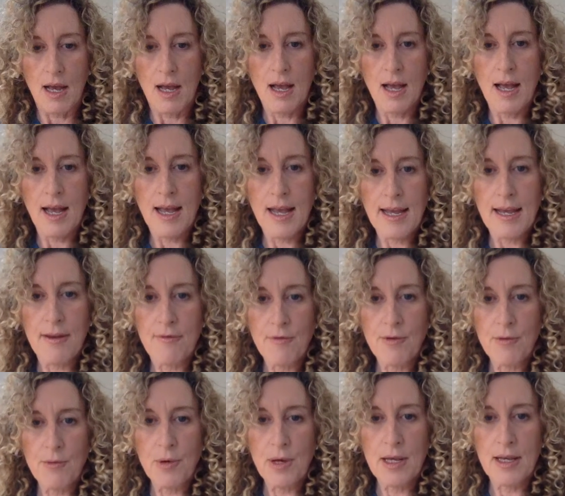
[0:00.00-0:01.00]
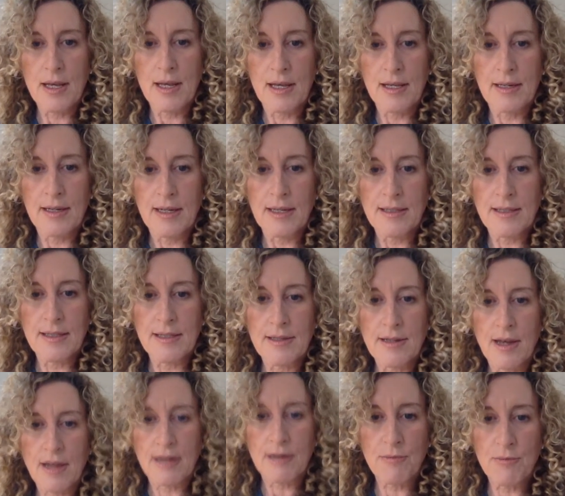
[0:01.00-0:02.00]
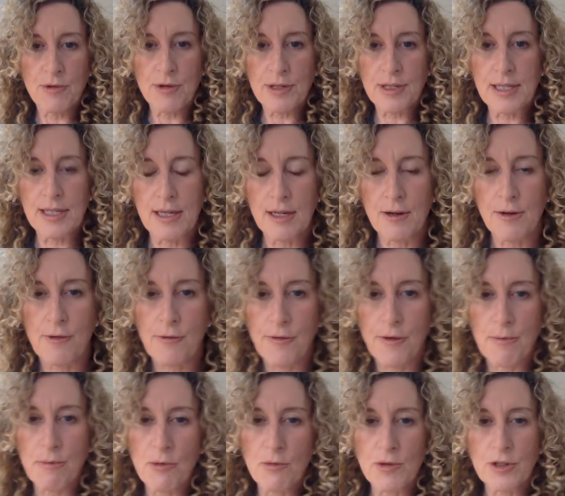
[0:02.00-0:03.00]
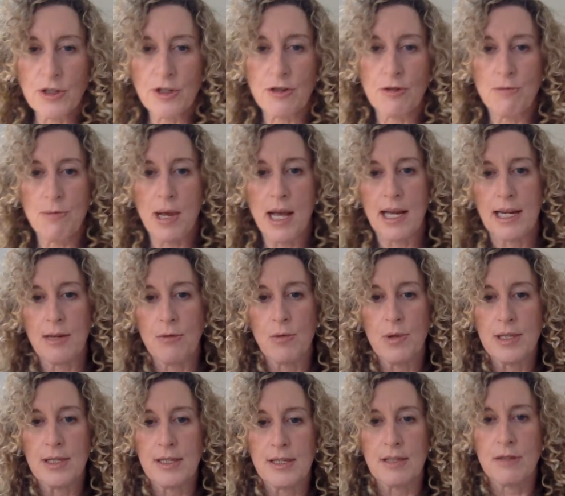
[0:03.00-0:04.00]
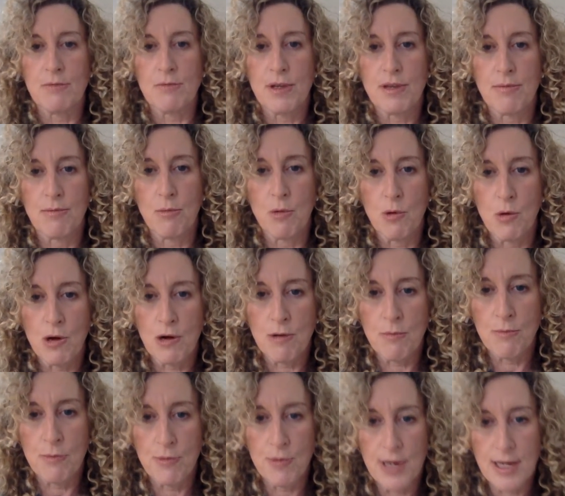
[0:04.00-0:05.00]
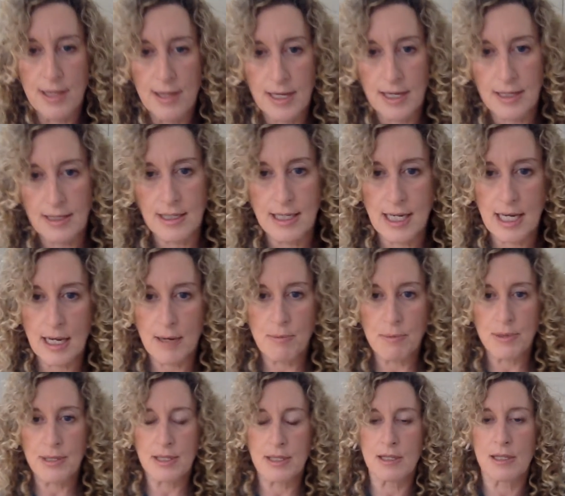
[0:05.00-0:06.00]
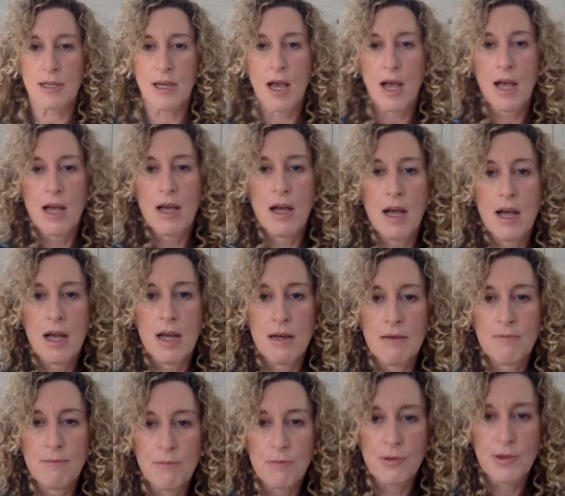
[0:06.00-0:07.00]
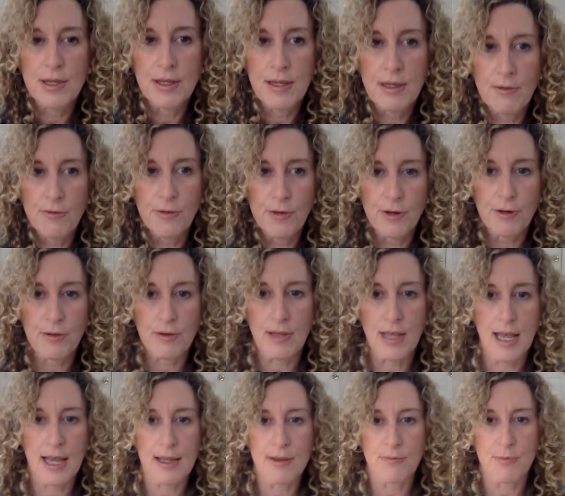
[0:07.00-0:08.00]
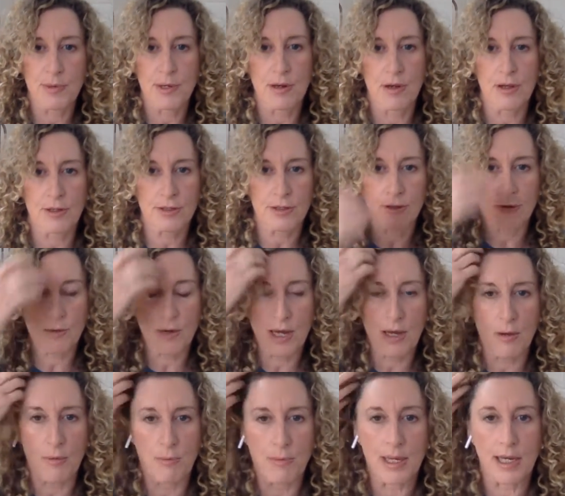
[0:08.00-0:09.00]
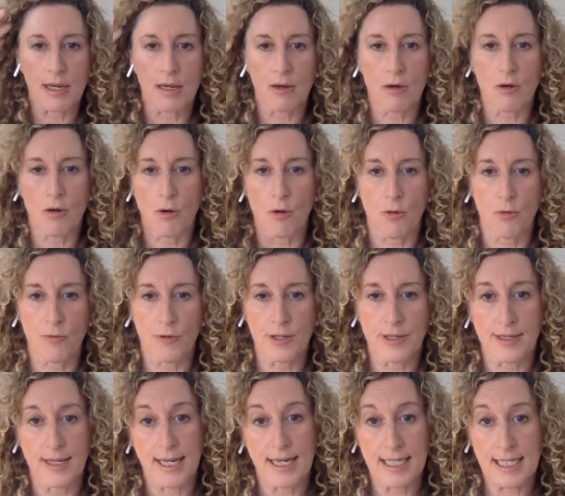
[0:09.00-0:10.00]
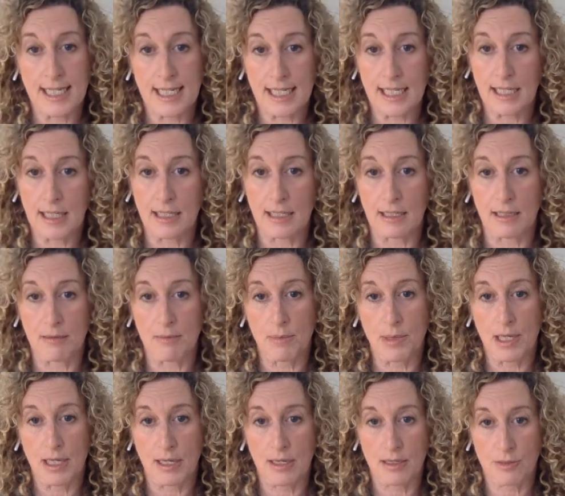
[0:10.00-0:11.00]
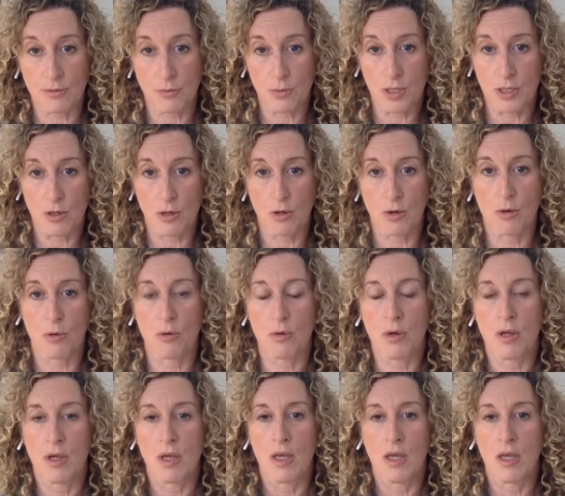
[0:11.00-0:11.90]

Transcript: Hi everyone, it's Donna Brooks here from Original Body Wisdom with more breathing tips, breathing for your life, but also helping COVID-19 because we know